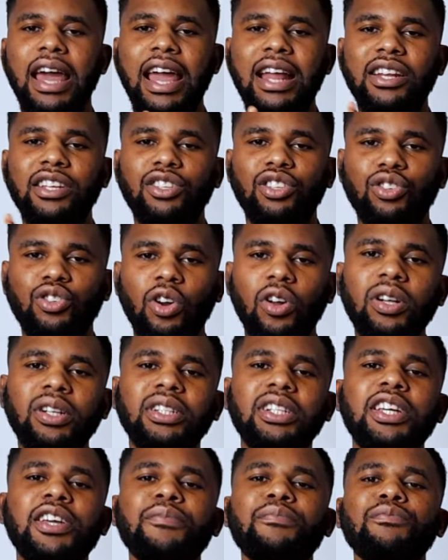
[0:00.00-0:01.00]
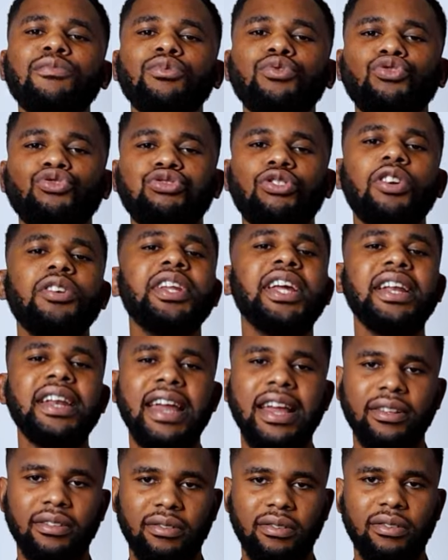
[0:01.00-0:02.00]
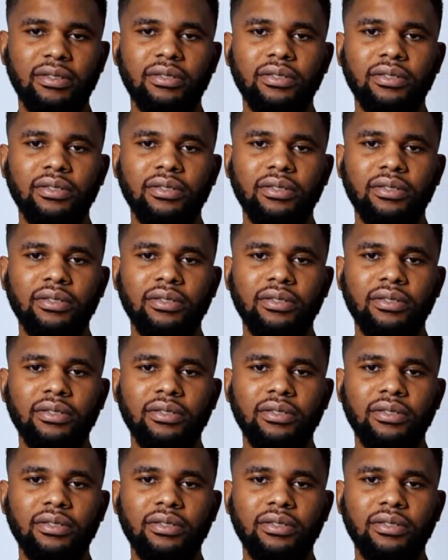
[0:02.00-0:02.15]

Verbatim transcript: and he told him, throw the net.